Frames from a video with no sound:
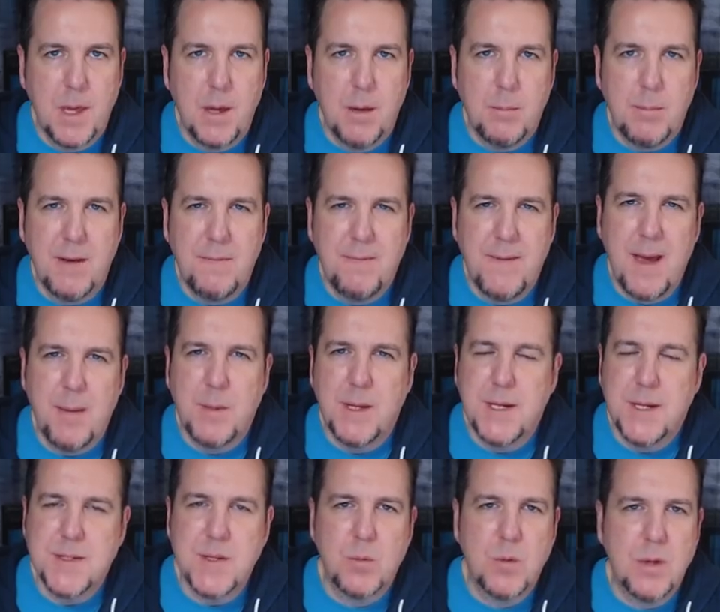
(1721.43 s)
My family
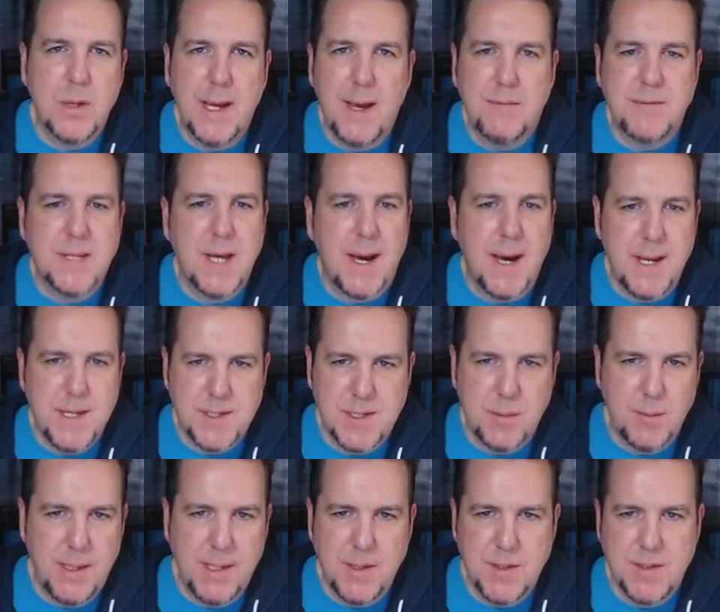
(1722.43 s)
doesn't really have ties
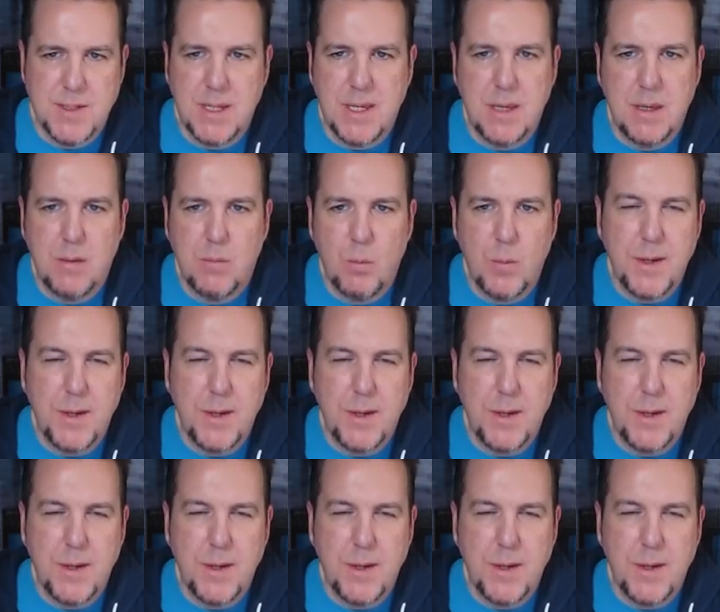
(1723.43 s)
to B C.